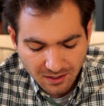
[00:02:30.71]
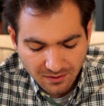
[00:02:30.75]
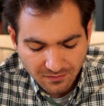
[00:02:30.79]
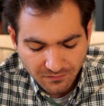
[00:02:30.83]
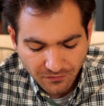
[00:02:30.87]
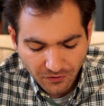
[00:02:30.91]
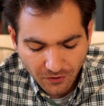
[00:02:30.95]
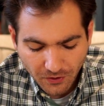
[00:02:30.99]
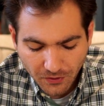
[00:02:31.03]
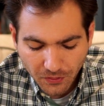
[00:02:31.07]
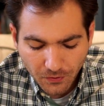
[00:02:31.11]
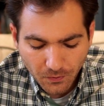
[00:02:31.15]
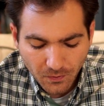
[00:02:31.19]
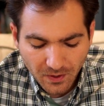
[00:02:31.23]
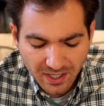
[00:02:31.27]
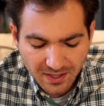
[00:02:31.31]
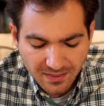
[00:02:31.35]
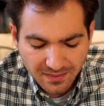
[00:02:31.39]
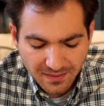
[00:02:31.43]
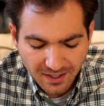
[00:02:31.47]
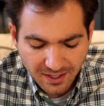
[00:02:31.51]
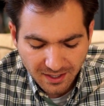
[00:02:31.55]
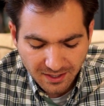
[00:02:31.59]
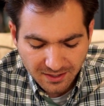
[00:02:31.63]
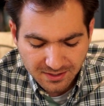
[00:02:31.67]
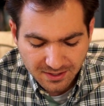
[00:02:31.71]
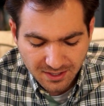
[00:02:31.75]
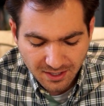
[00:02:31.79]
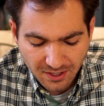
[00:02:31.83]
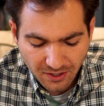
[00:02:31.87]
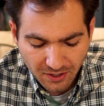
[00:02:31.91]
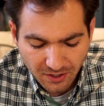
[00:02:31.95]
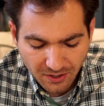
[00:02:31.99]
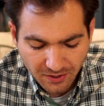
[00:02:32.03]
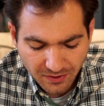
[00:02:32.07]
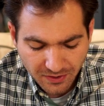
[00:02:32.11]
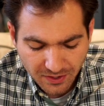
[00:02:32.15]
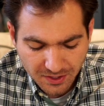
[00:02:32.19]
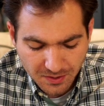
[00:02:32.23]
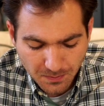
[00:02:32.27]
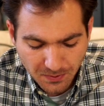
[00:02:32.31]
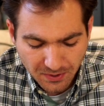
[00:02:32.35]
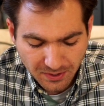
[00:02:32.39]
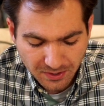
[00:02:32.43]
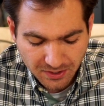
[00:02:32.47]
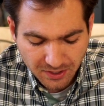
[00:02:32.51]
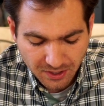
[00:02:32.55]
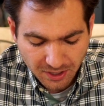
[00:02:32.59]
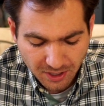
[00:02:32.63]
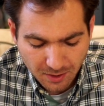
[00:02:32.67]
For 3 things the earth is
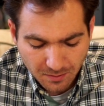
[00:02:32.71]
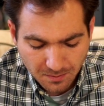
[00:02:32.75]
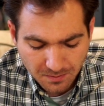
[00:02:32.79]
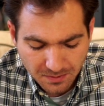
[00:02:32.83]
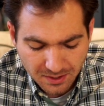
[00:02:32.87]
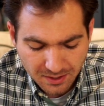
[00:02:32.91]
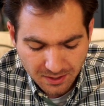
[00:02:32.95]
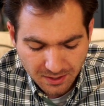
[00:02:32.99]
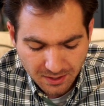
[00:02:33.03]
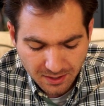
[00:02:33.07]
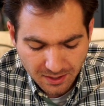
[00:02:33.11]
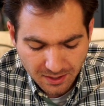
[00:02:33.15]
perturbed.